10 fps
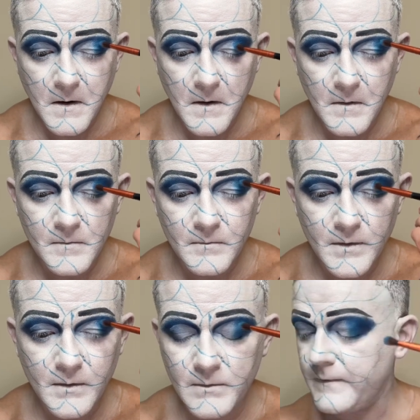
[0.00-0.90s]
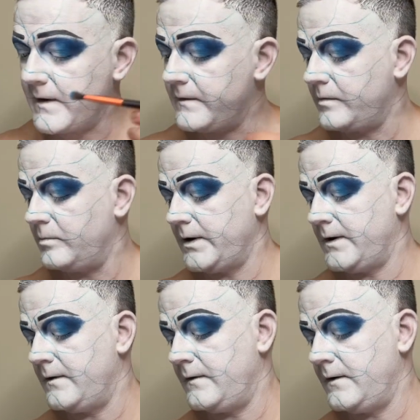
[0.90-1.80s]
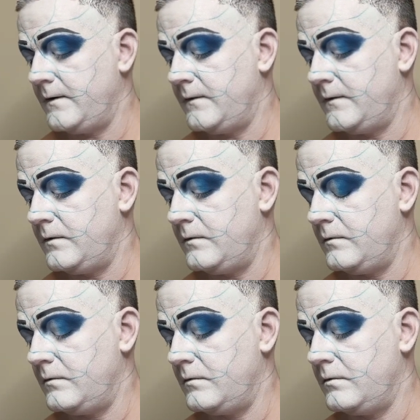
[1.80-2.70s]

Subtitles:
is where I want that to blend into